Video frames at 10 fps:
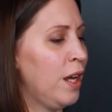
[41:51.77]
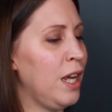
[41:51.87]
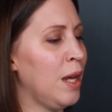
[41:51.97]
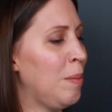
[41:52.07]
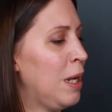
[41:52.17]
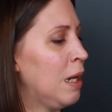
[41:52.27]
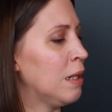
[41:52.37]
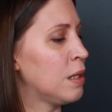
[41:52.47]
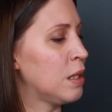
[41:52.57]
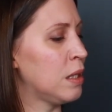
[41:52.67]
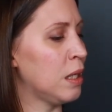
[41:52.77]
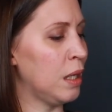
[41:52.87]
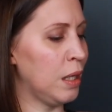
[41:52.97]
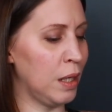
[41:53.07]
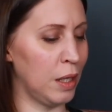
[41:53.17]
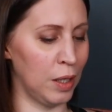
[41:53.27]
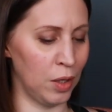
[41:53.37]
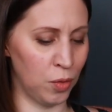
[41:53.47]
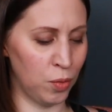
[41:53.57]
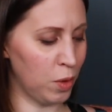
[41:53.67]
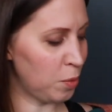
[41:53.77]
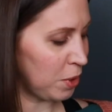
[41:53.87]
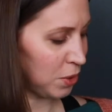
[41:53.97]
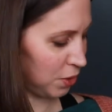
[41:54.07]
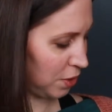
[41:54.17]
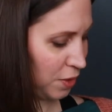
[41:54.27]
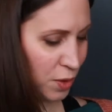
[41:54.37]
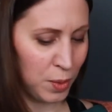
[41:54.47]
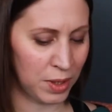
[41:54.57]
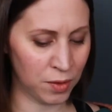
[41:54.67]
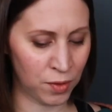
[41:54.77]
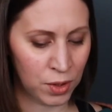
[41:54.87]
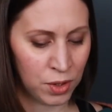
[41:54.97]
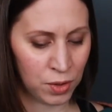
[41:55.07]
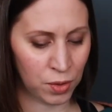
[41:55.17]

Emil's robot sweater first,